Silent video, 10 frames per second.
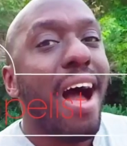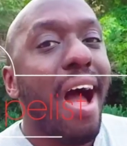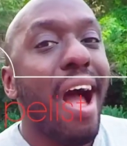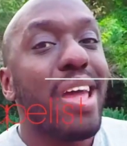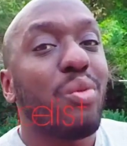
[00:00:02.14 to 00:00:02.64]

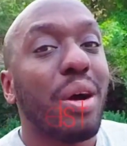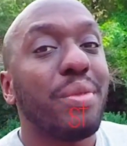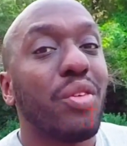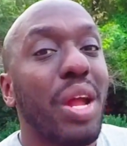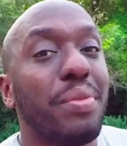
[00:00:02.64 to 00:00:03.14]
Hi, and welcome
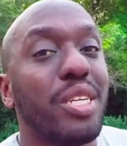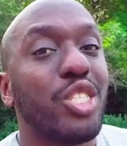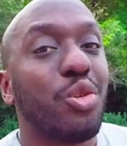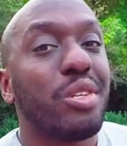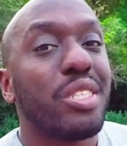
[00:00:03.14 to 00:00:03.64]
to Grapeless
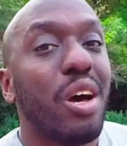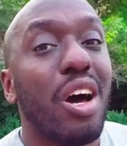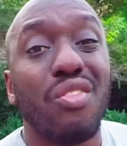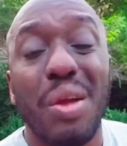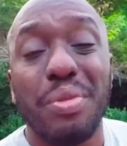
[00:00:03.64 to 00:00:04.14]
Shorts.
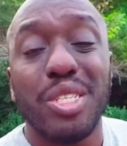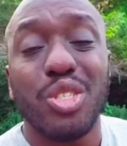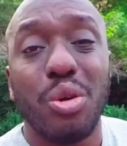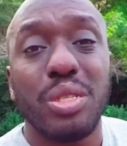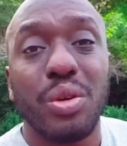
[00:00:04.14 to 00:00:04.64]
On Grapeless
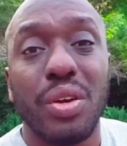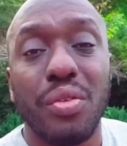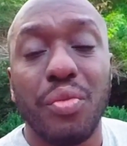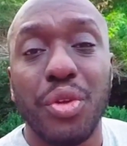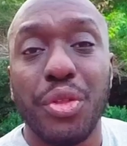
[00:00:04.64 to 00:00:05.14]
Shorts, we're going to
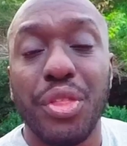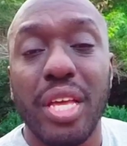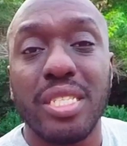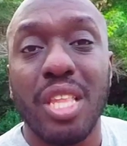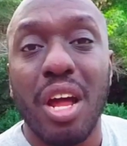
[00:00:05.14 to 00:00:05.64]
review
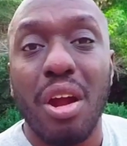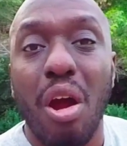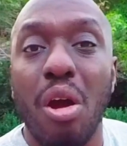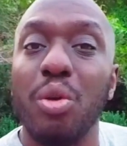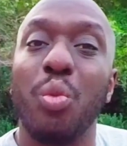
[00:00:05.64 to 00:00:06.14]
things that
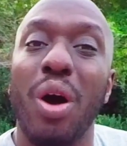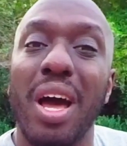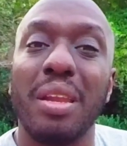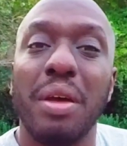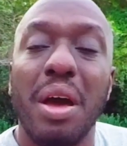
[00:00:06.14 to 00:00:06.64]
aren't
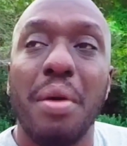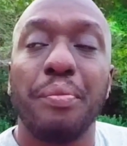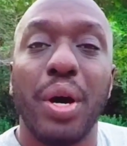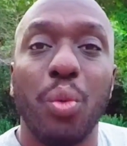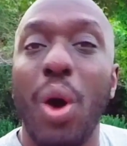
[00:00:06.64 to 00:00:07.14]
wine,
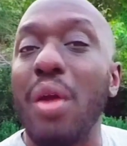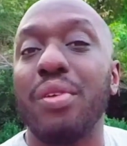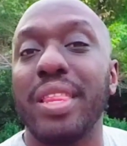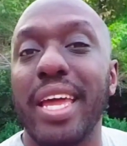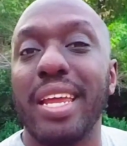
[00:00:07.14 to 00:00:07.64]
but
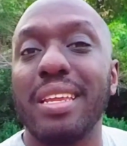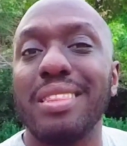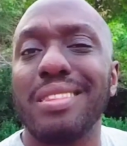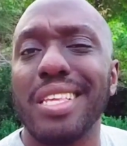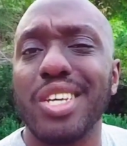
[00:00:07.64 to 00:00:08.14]
wine-related.
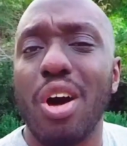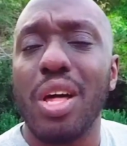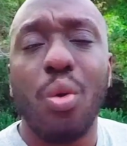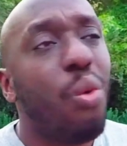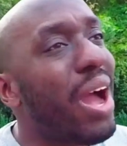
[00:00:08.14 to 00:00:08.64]
Let's call
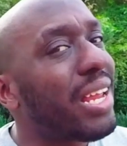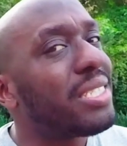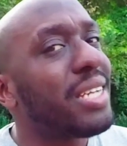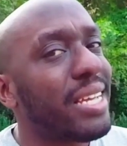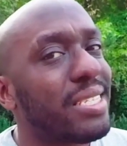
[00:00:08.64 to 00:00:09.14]
it
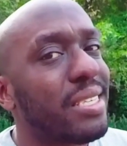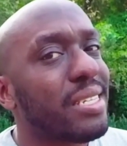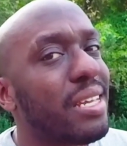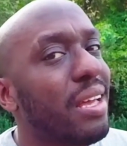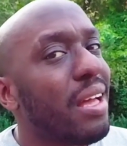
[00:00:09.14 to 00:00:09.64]
wine-adjacent.